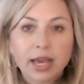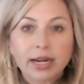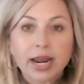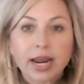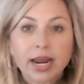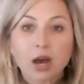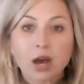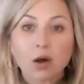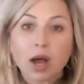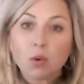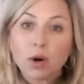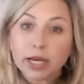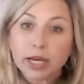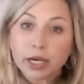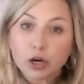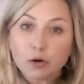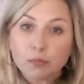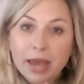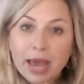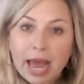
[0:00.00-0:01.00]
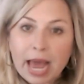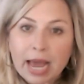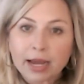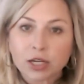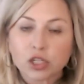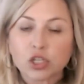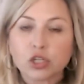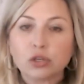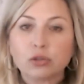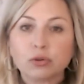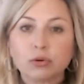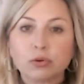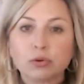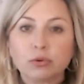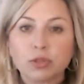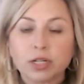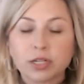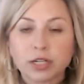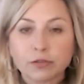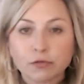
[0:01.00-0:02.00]
Now, I want to go back
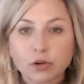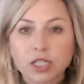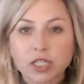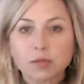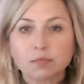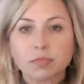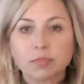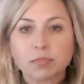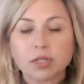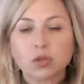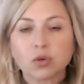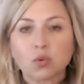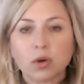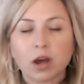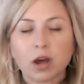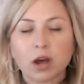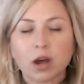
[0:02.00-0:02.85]
to the difference between,